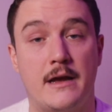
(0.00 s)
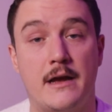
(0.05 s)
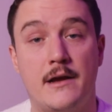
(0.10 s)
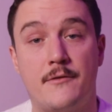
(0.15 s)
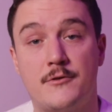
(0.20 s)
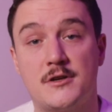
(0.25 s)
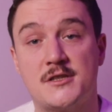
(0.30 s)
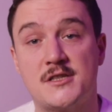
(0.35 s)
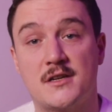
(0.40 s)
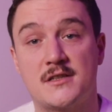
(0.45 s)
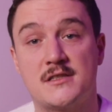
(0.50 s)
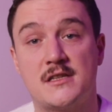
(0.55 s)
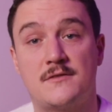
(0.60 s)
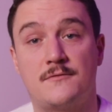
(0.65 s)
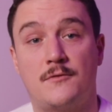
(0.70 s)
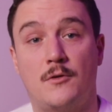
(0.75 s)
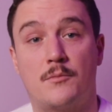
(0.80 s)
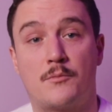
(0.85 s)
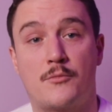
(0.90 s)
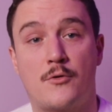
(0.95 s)
Every
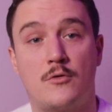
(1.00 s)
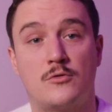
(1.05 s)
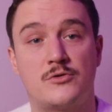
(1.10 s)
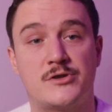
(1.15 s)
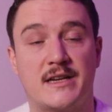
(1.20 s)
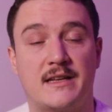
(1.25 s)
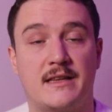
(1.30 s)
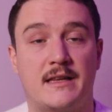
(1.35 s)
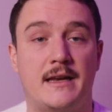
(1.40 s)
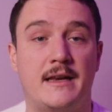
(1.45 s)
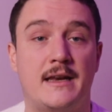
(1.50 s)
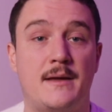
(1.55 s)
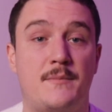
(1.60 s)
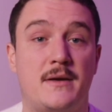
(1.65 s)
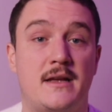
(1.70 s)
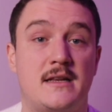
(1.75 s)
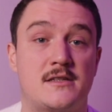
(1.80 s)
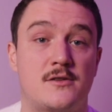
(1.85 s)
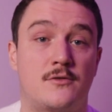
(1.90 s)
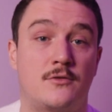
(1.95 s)
successful project
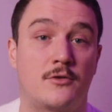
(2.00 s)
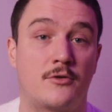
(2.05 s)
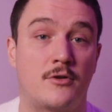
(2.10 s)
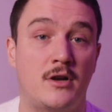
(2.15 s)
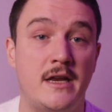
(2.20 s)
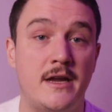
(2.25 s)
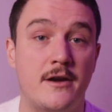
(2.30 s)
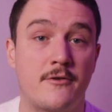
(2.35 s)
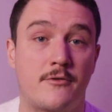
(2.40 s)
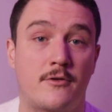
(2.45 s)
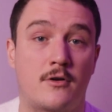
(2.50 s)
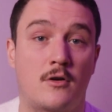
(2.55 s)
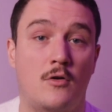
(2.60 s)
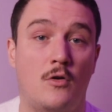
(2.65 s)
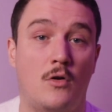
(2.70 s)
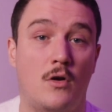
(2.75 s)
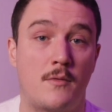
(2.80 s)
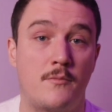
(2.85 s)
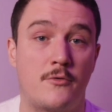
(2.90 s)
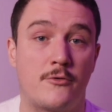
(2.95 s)
depends on clear
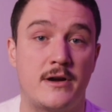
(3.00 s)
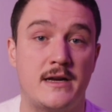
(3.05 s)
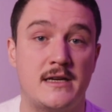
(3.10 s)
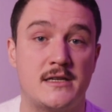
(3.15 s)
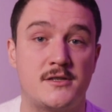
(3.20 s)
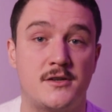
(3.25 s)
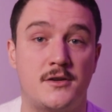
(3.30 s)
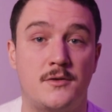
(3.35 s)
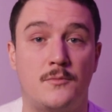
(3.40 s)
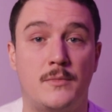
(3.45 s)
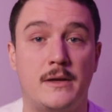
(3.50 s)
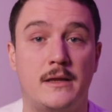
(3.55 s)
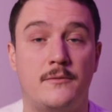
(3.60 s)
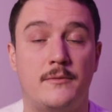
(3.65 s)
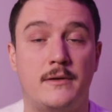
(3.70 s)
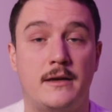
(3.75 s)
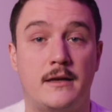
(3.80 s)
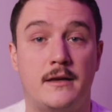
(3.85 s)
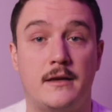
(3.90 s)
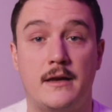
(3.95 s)
collaboration
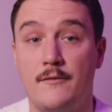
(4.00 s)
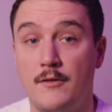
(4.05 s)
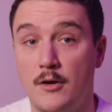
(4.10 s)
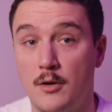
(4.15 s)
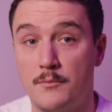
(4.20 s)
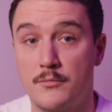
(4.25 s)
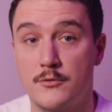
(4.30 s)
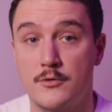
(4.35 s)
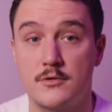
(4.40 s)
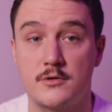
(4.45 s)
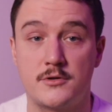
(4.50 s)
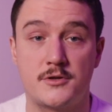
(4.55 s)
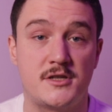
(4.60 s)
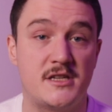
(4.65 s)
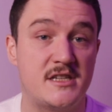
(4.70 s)
between developers,